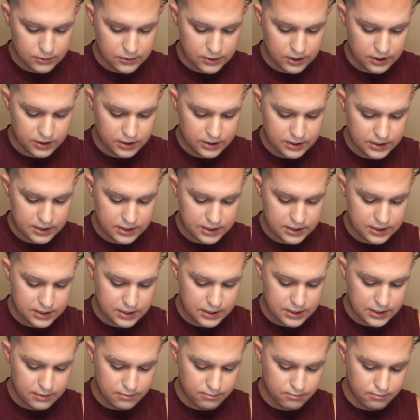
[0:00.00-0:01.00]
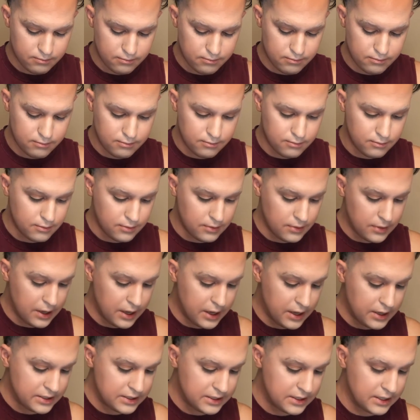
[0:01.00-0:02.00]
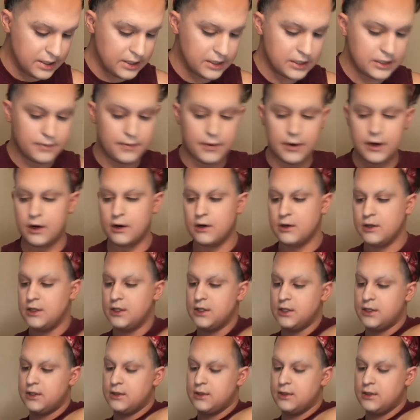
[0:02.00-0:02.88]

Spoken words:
This is the messiest part.